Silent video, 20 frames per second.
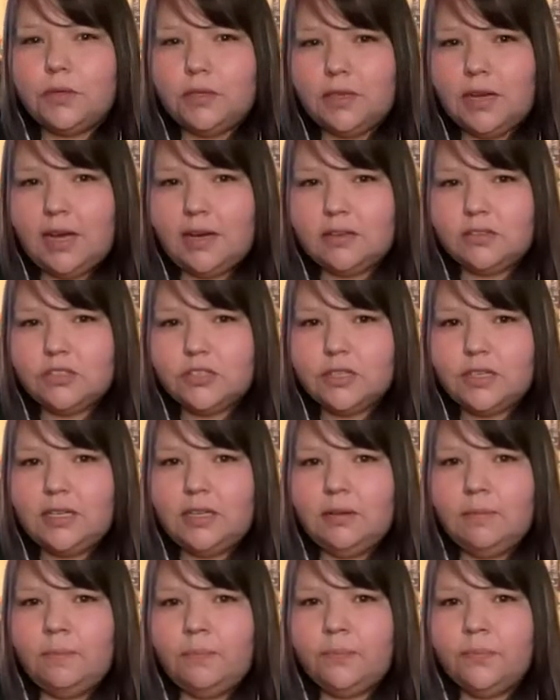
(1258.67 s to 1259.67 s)
world
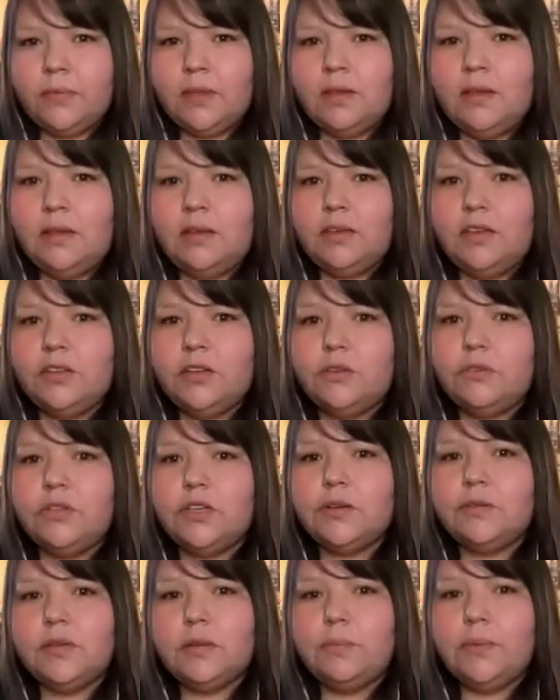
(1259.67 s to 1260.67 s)
country, you know
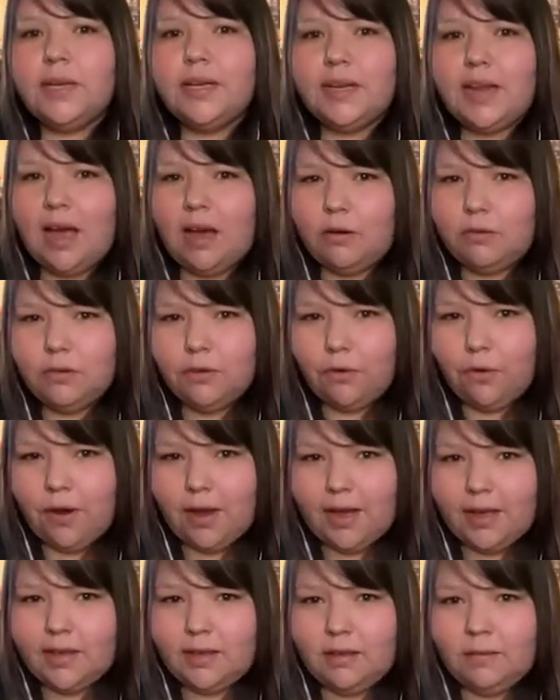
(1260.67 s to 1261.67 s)
there would be an
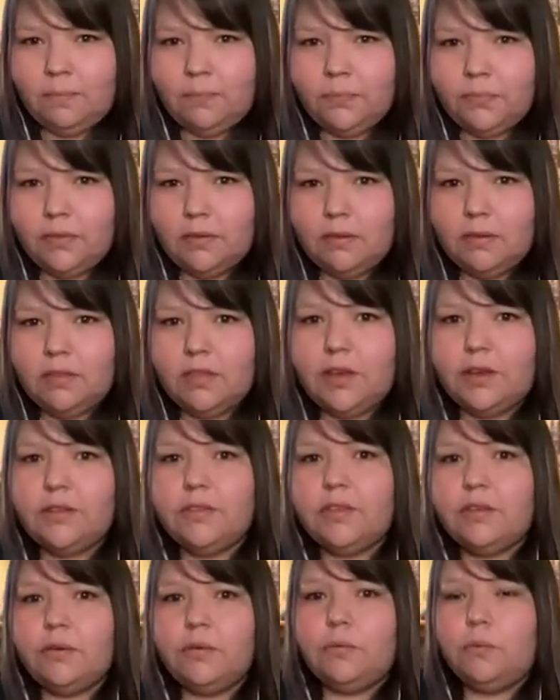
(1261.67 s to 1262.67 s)
outcry. There,
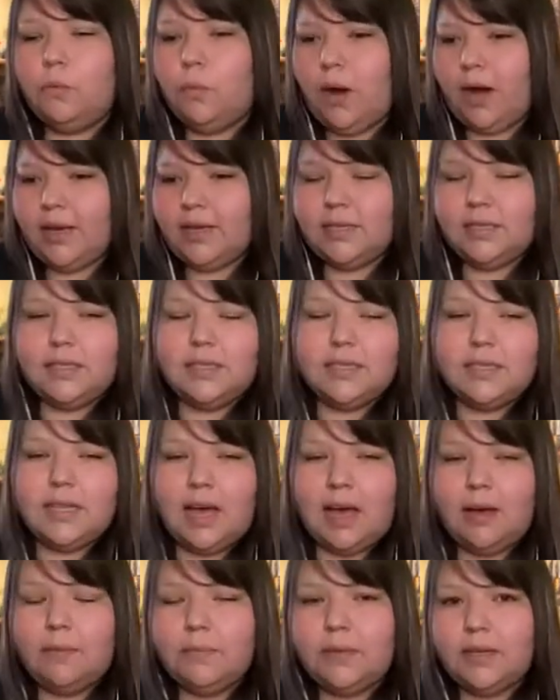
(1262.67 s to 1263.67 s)
why is this
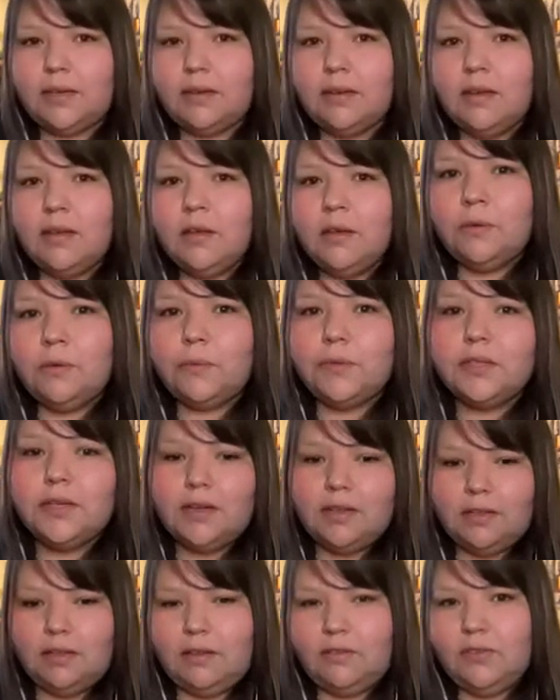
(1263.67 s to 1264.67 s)
happening? We're
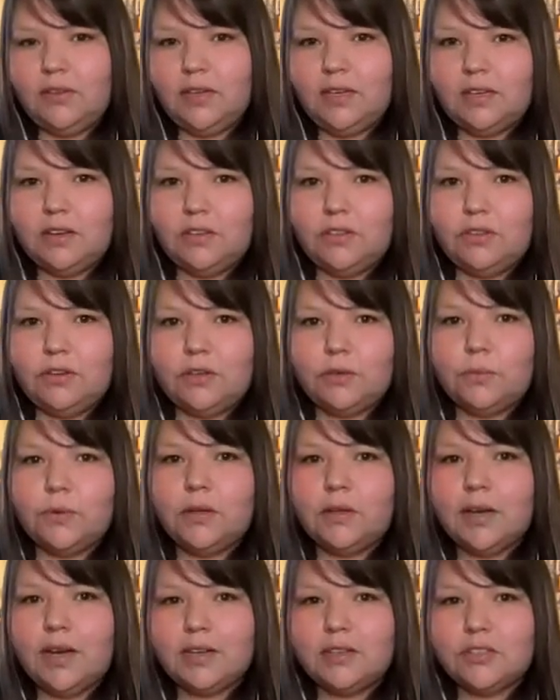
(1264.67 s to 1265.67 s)
not living in a third
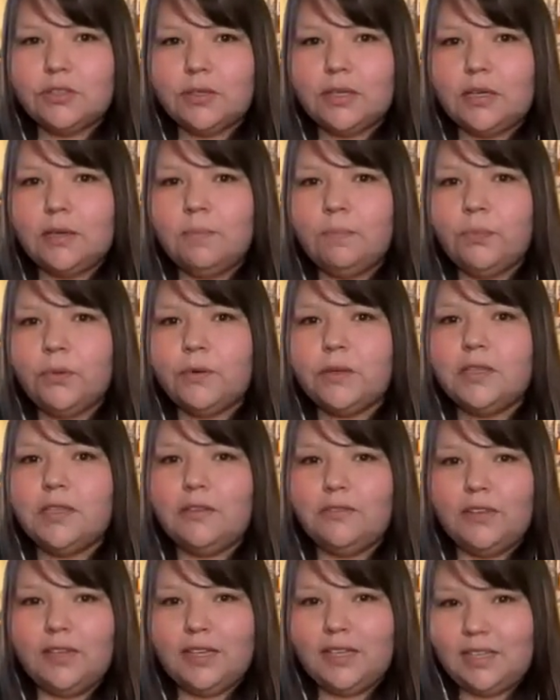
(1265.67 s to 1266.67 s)
world country. We're
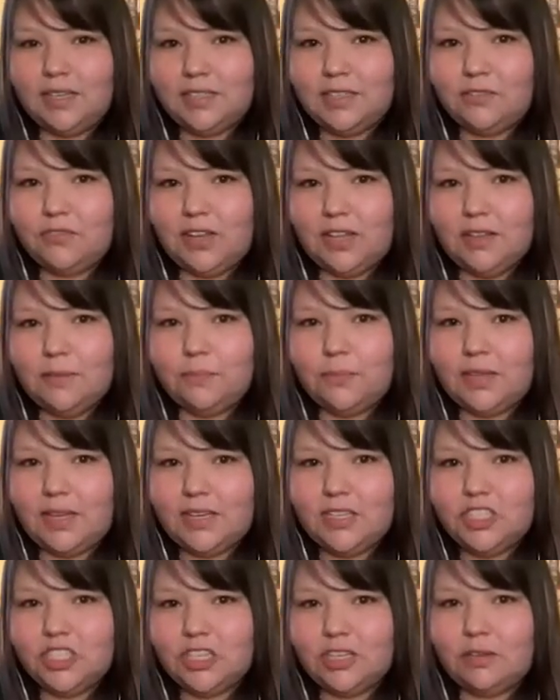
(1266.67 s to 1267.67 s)
living in a developed
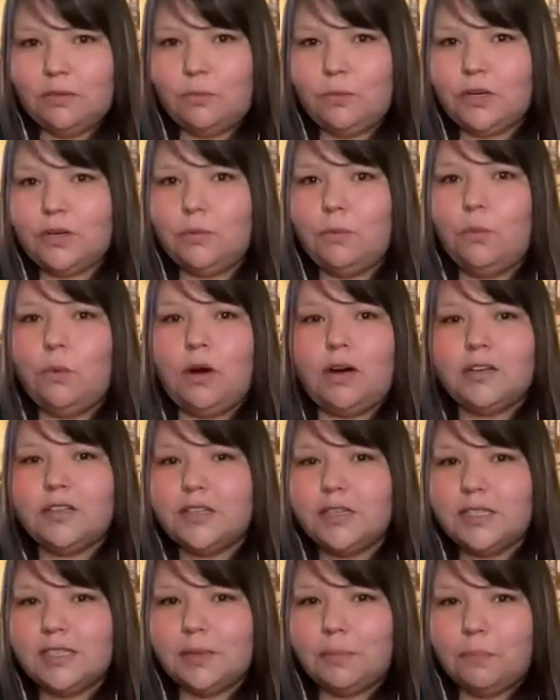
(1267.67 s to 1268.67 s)
nation where
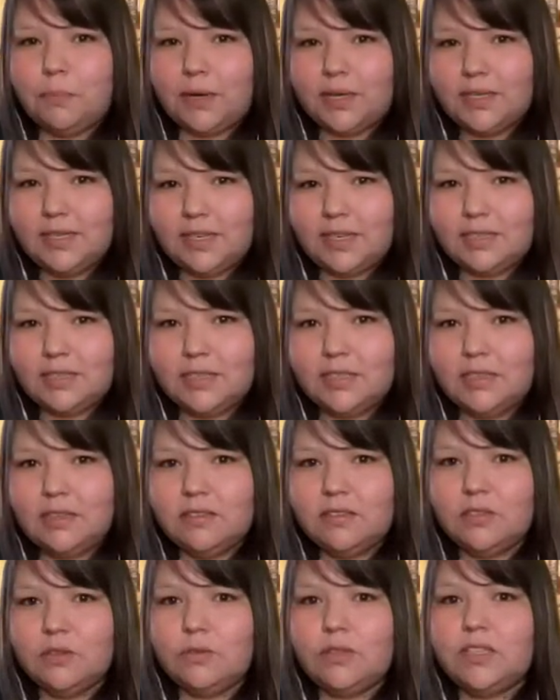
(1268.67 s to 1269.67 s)
water is abundant.
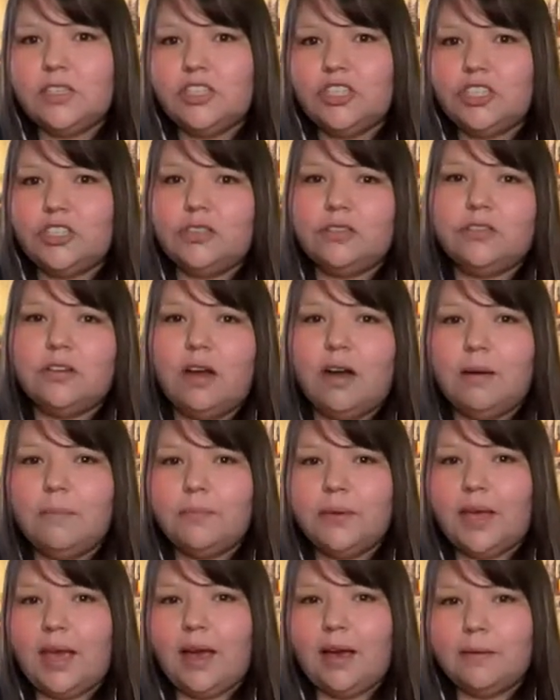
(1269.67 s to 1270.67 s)
So this should not
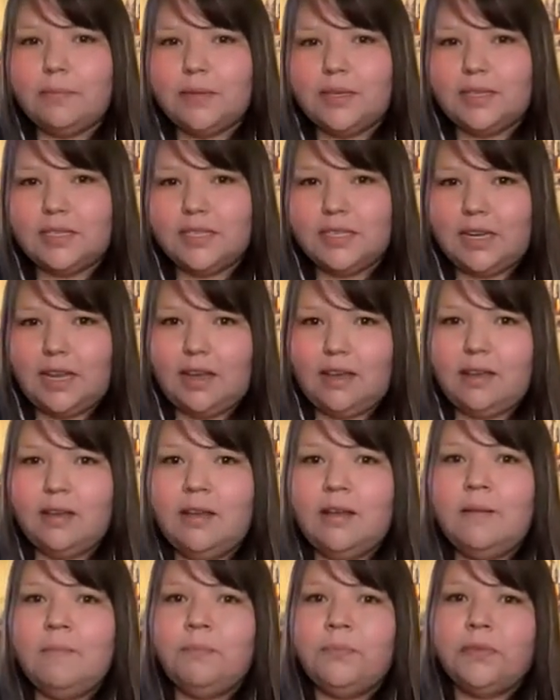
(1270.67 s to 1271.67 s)
be happening today.
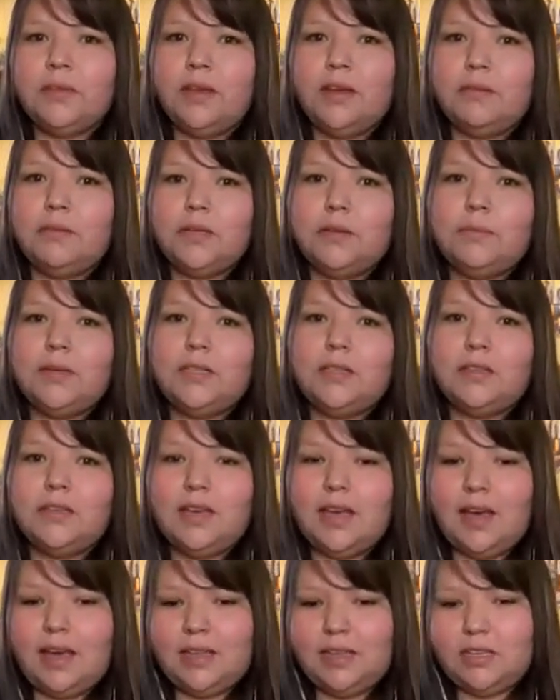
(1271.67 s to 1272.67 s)
And when we
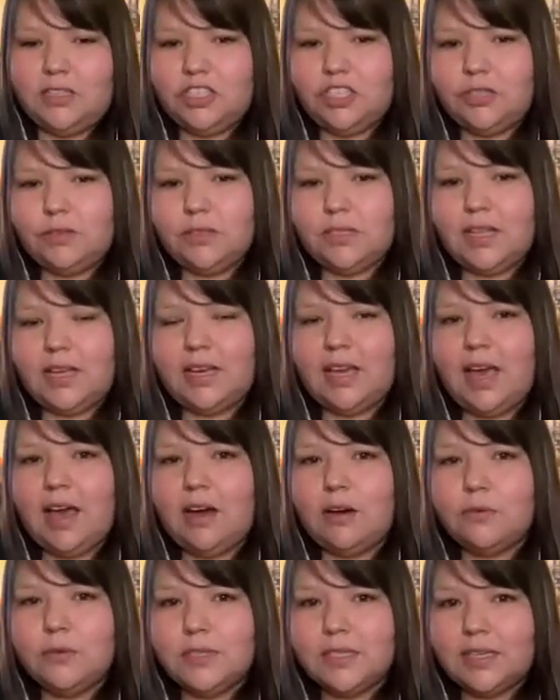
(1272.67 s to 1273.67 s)
look at issues like
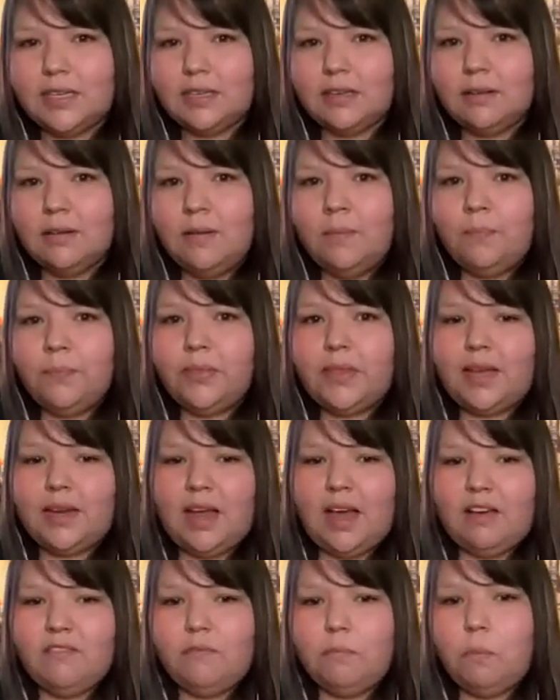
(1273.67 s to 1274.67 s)
housing that
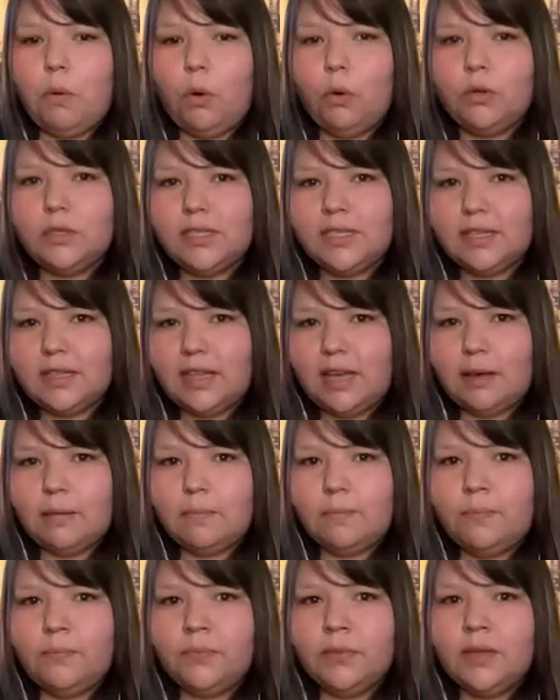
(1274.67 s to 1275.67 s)
have mold in
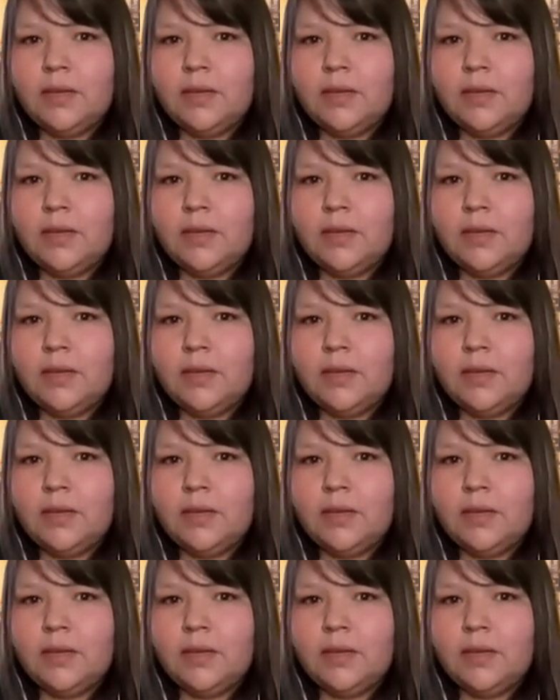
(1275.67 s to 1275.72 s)
them,